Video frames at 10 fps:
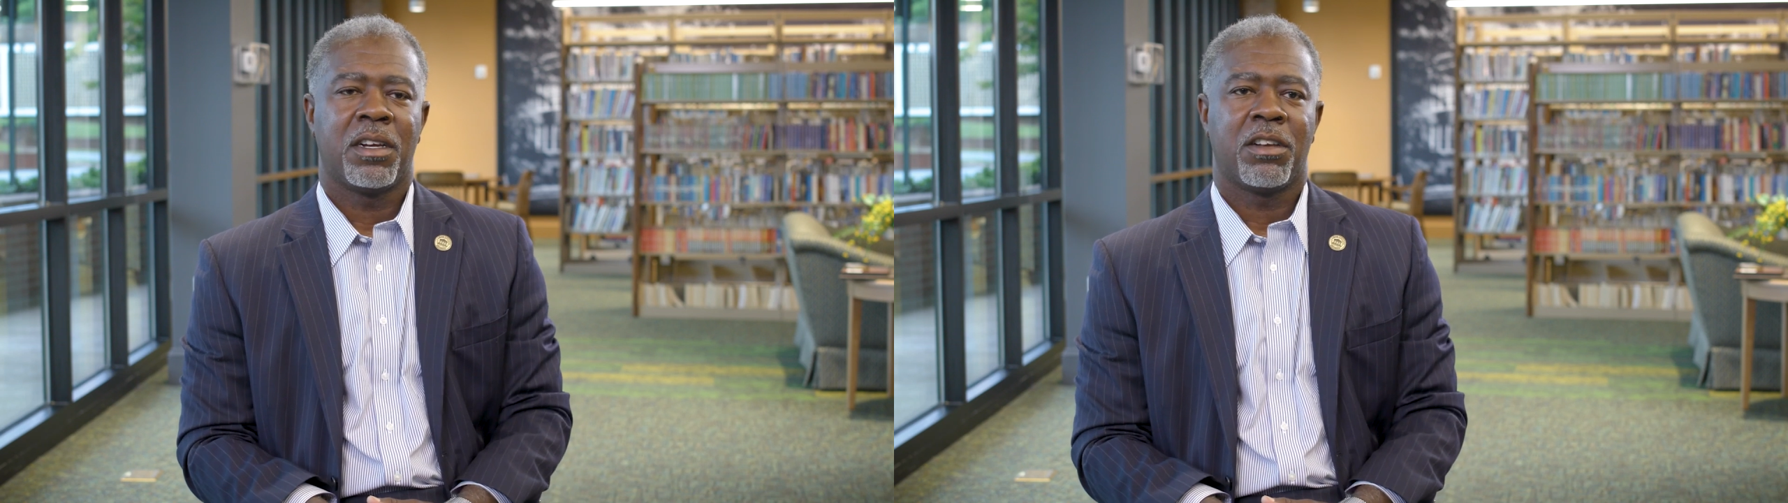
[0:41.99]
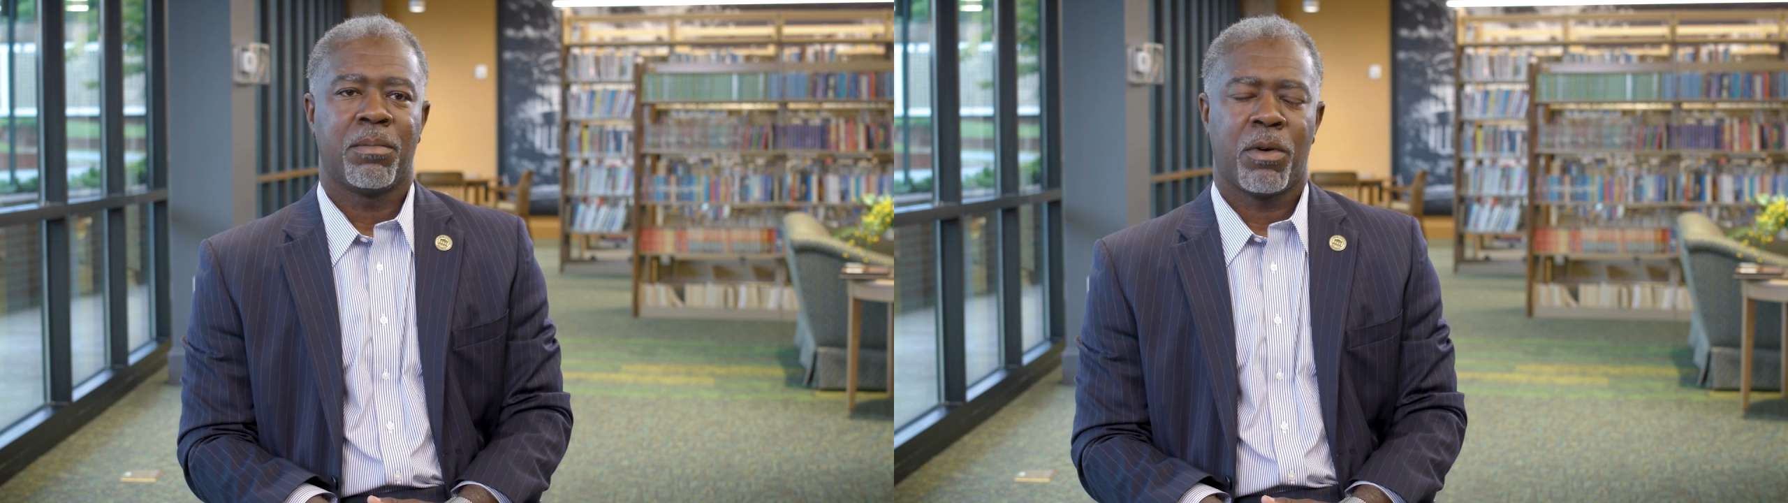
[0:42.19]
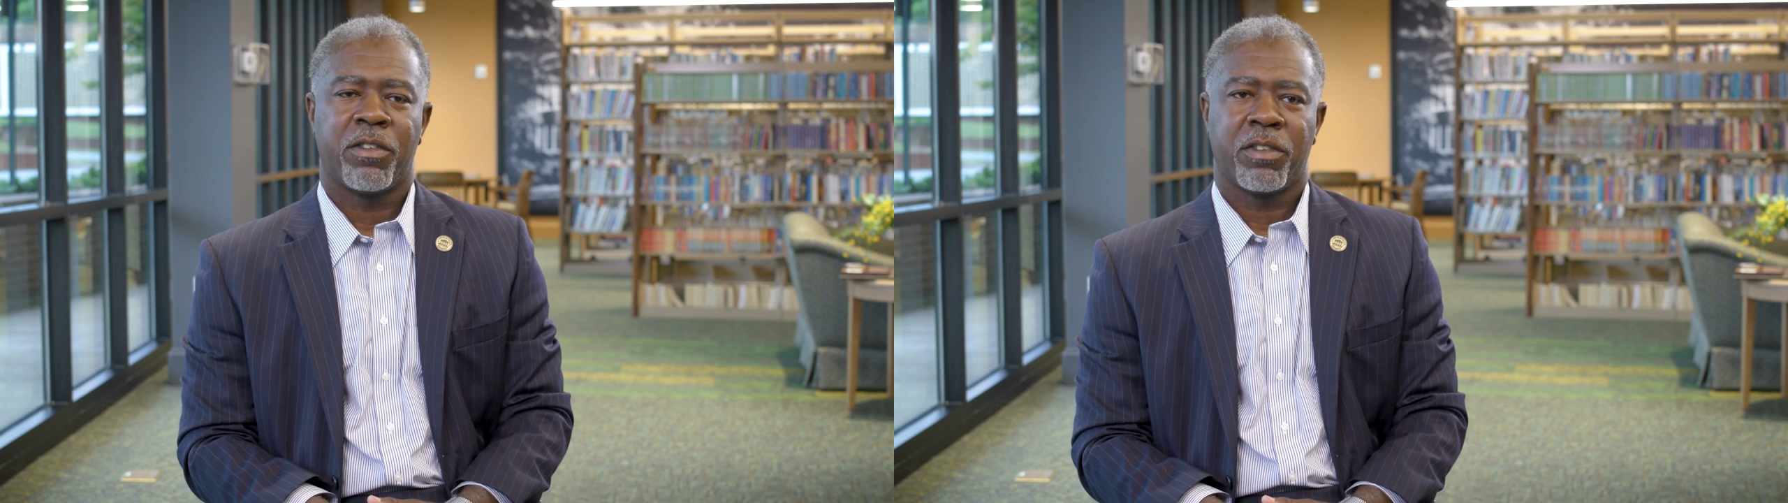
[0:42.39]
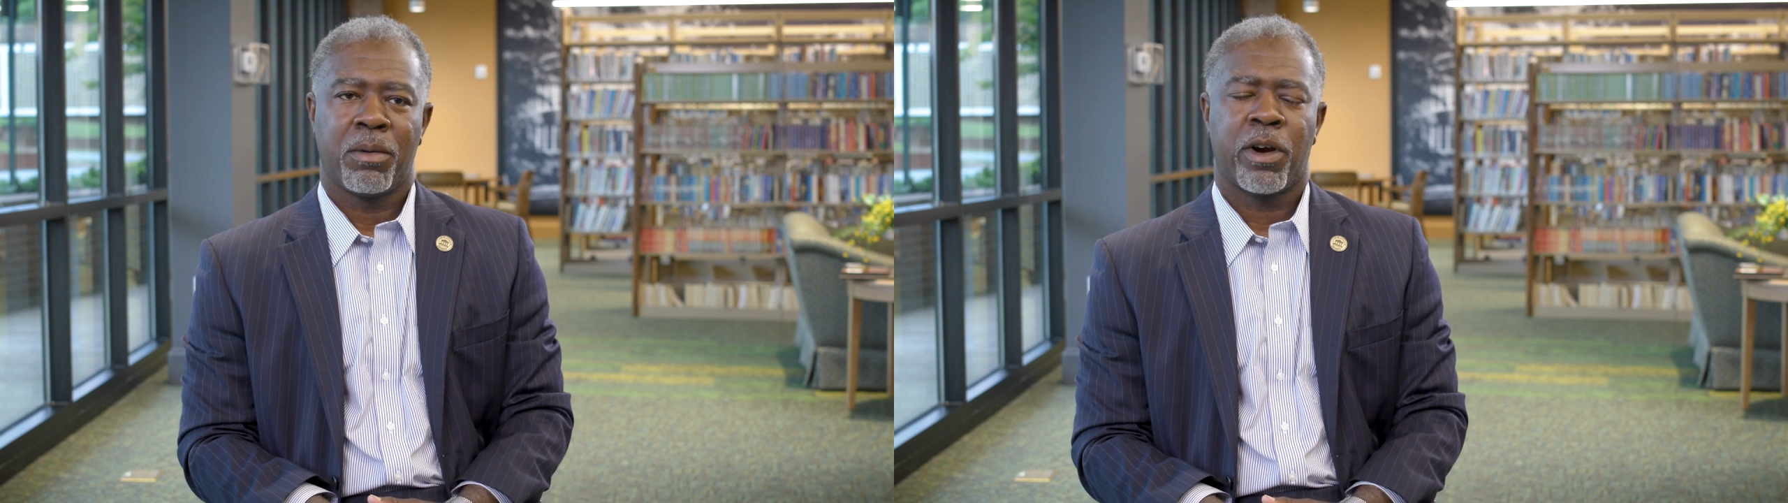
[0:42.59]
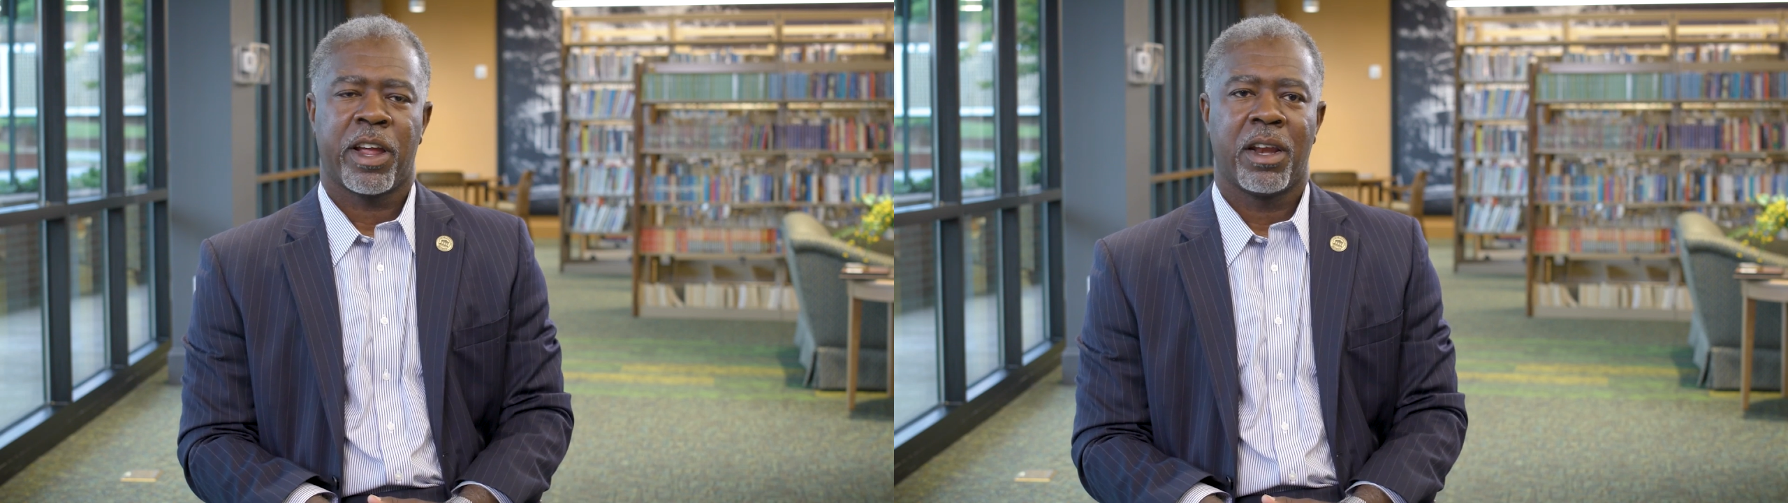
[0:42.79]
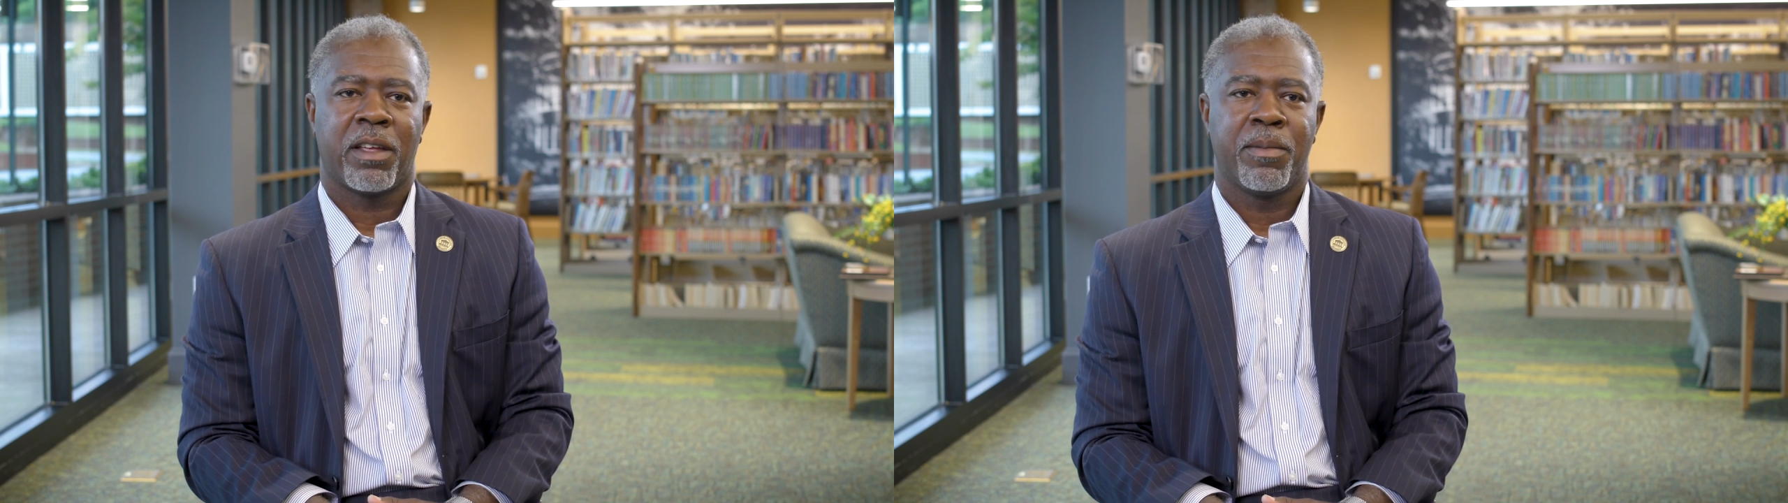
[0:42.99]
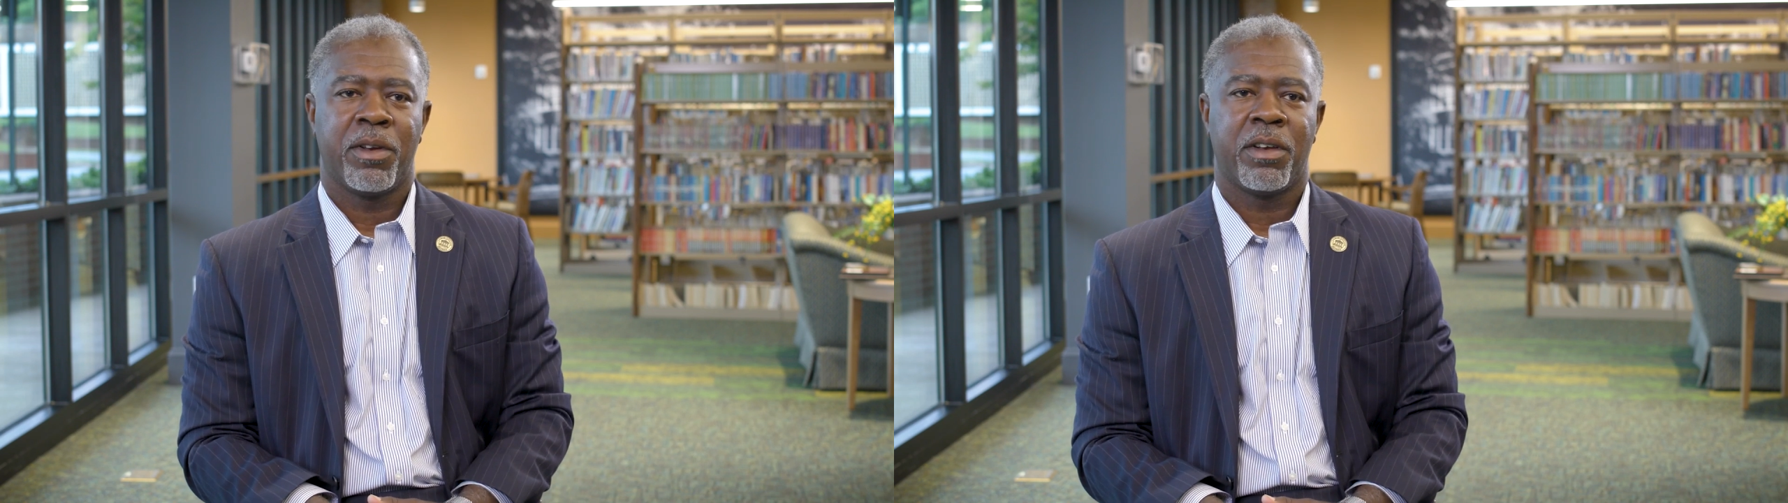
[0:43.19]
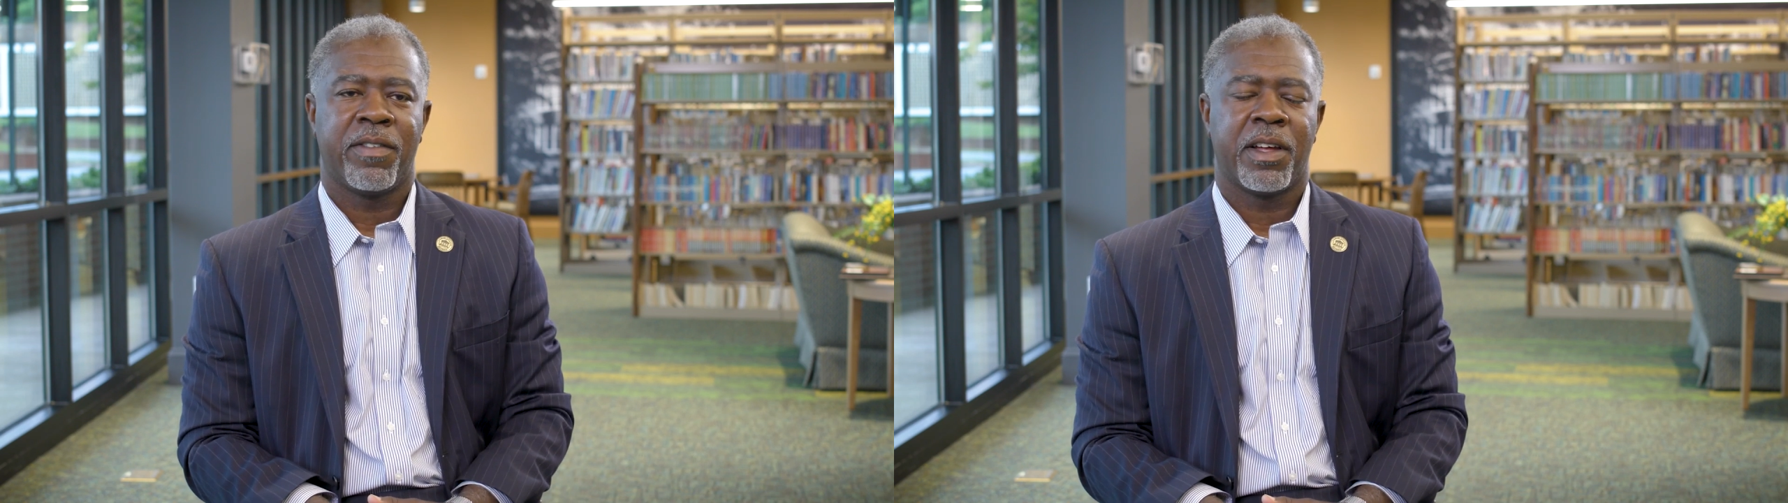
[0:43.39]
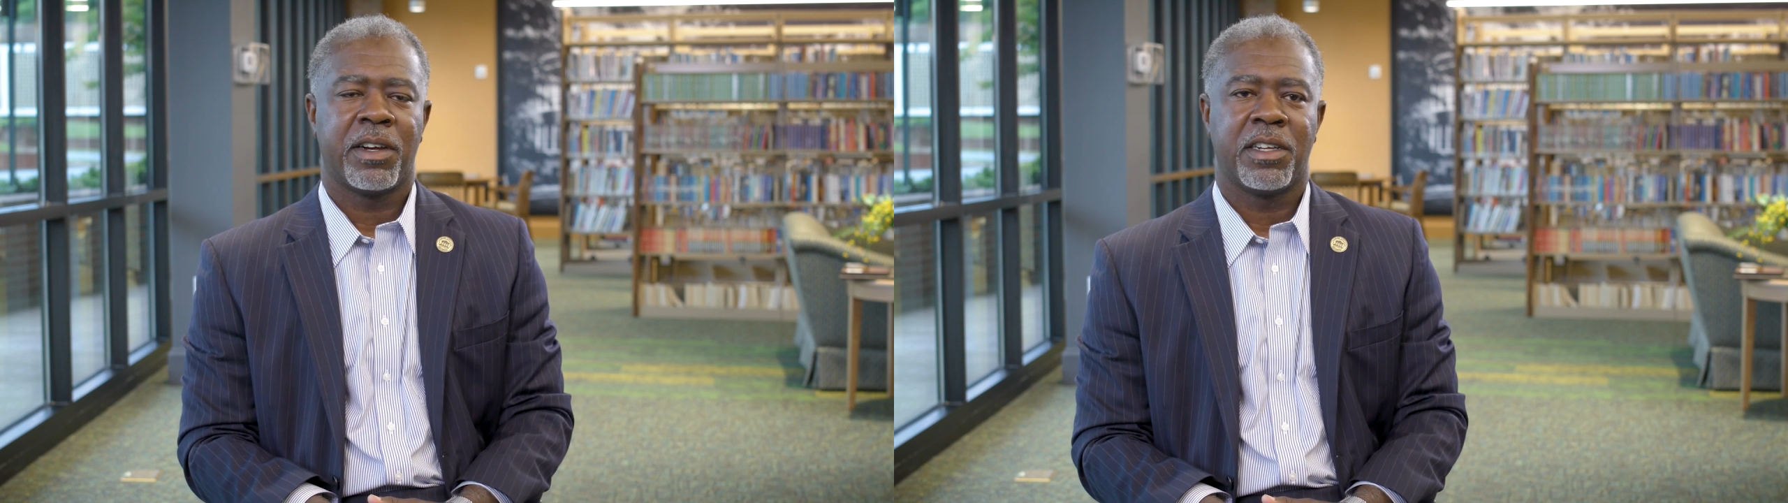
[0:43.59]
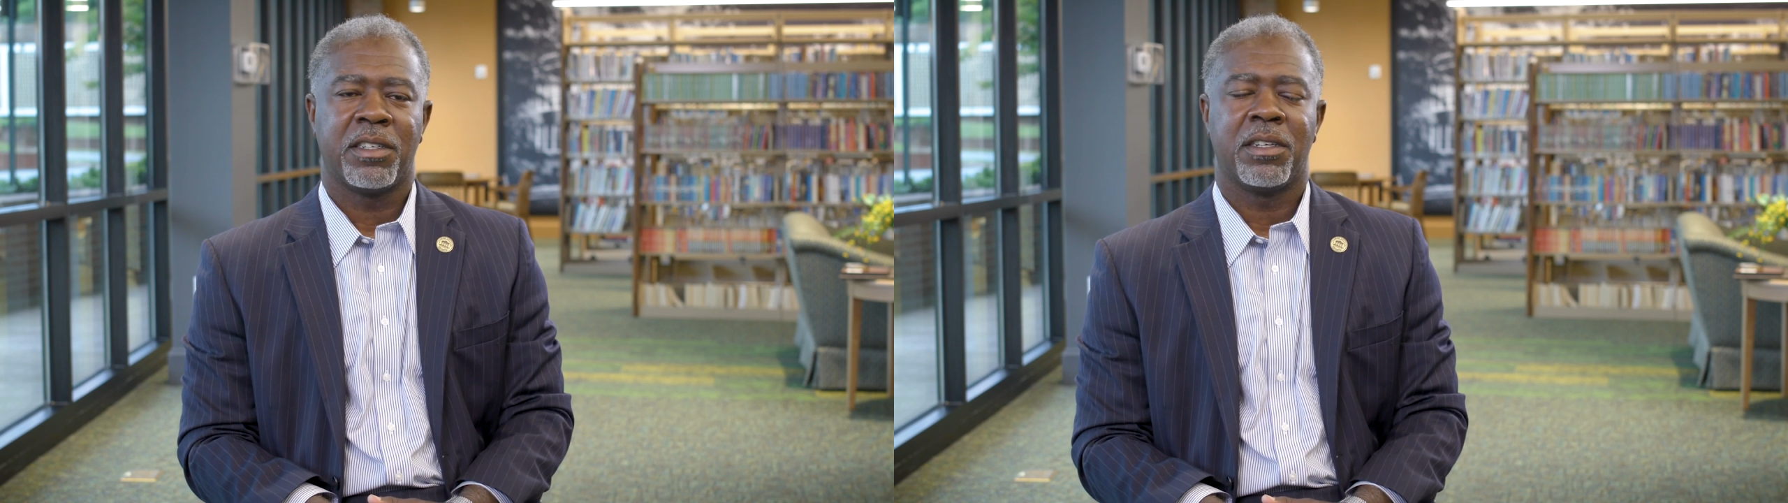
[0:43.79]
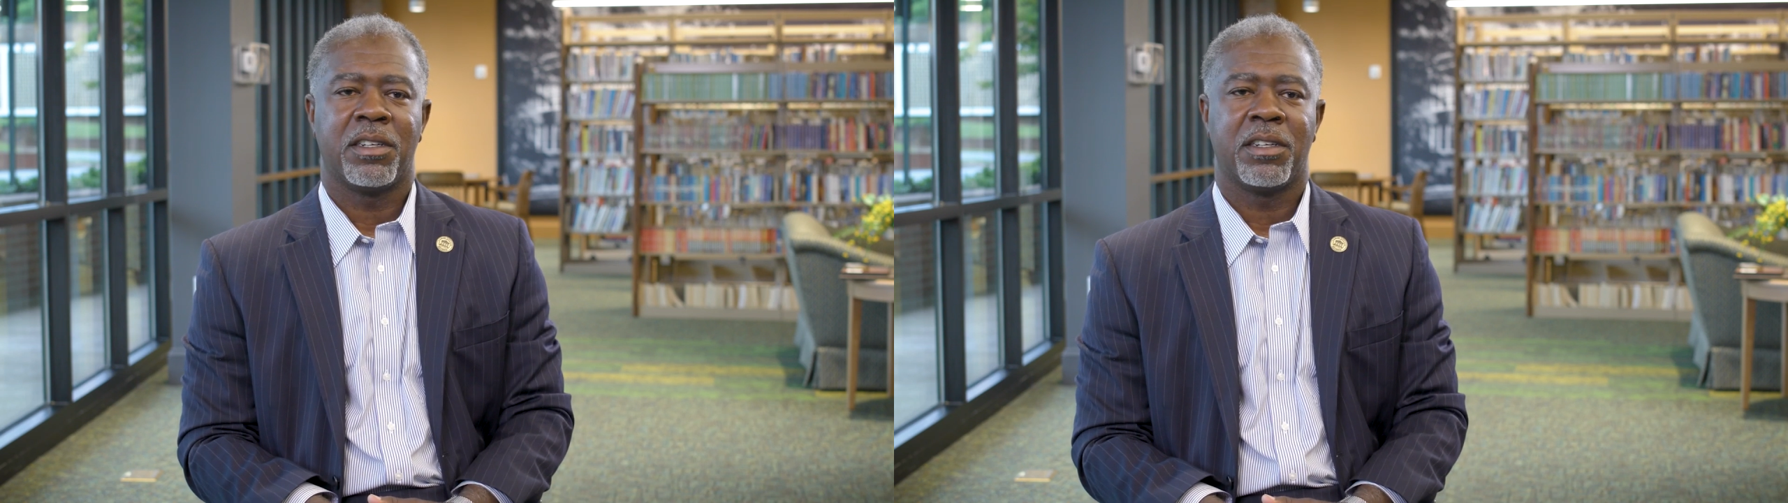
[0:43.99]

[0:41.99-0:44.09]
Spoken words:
to the Barnesville-Lamar County Community Foundation